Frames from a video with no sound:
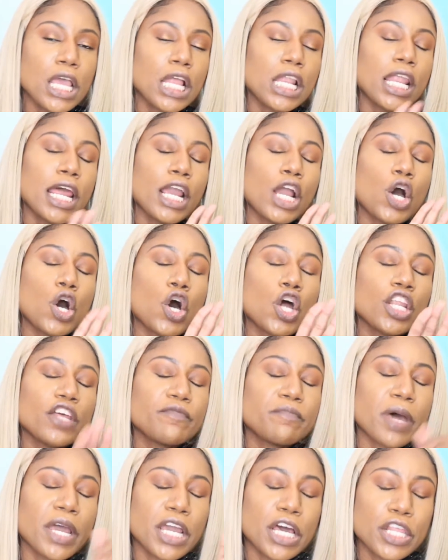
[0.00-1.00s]
Like all
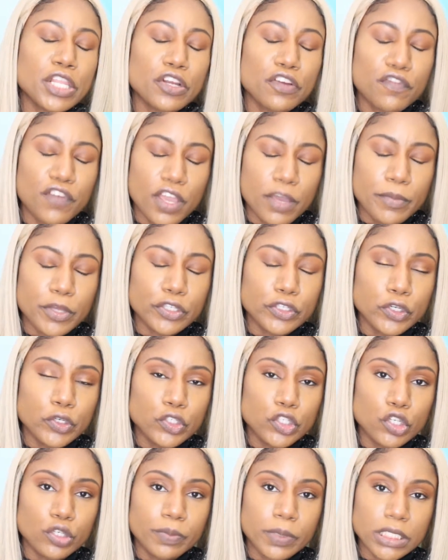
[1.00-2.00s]
of my other famous
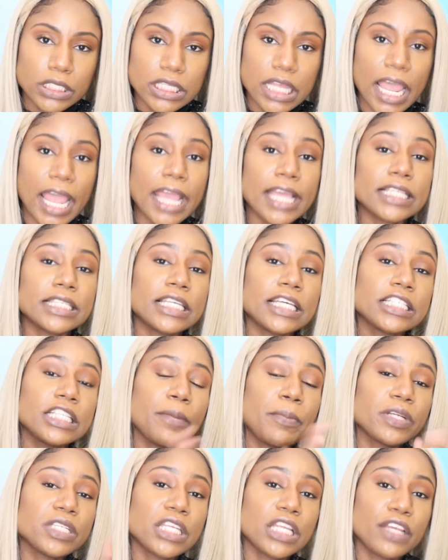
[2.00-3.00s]
YouTubers say,
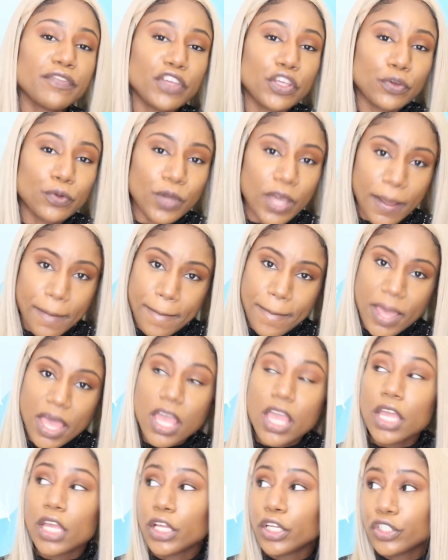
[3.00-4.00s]
60% of you come
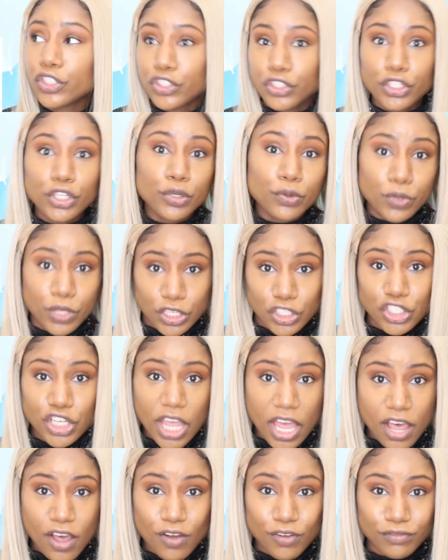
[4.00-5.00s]
to the
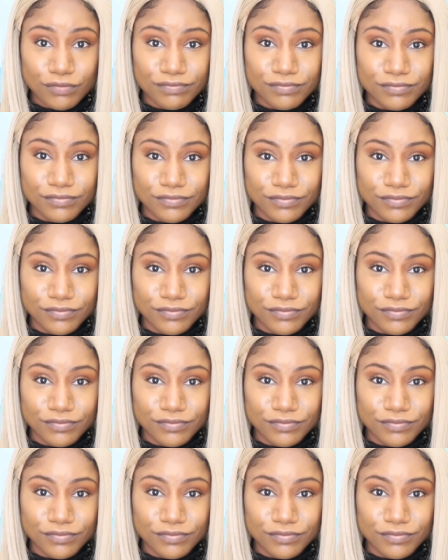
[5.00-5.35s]
show,